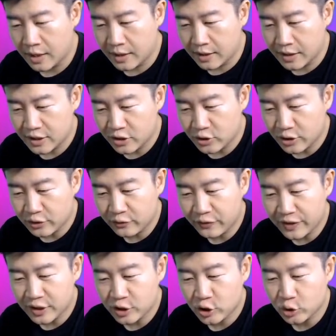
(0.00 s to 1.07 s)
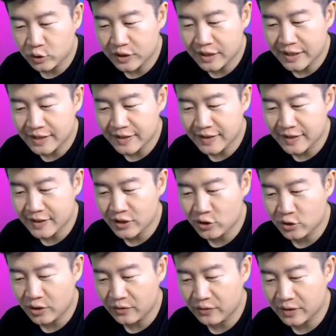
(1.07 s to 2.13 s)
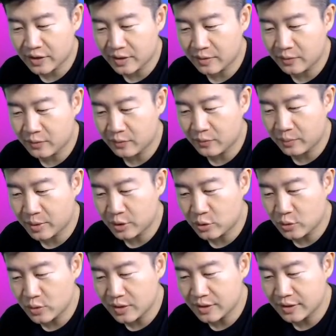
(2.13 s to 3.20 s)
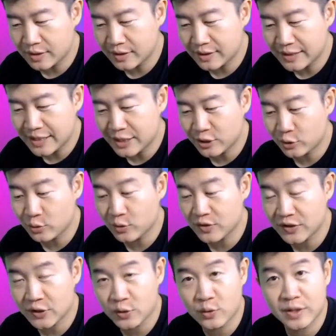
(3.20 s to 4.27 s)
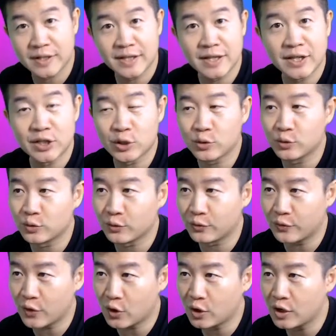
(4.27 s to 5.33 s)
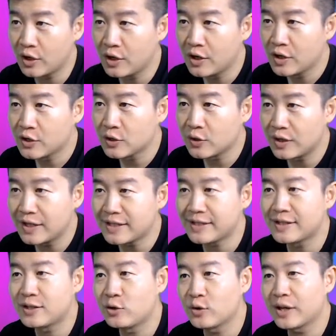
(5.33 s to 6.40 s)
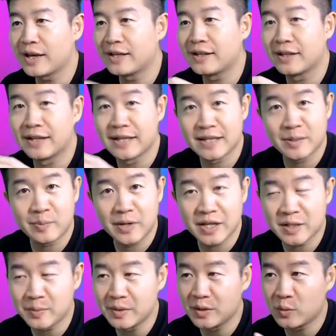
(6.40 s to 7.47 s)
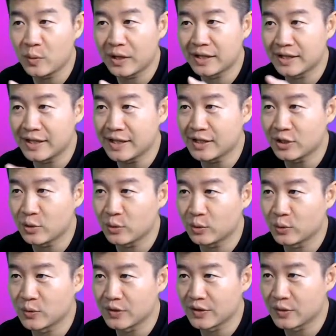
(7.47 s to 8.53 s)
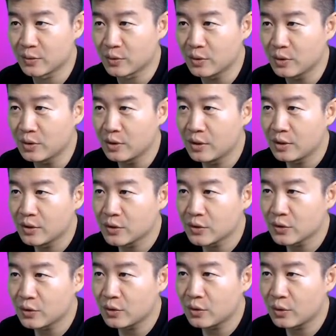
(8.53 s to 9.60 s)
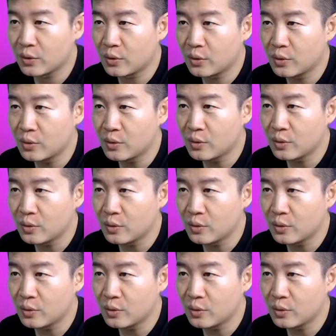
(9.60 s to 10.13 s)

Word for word: Let's try to find the total distance traveled between t is equal to 0 and t is equal to 4. So let's look at the displacement when t is equal to 0. So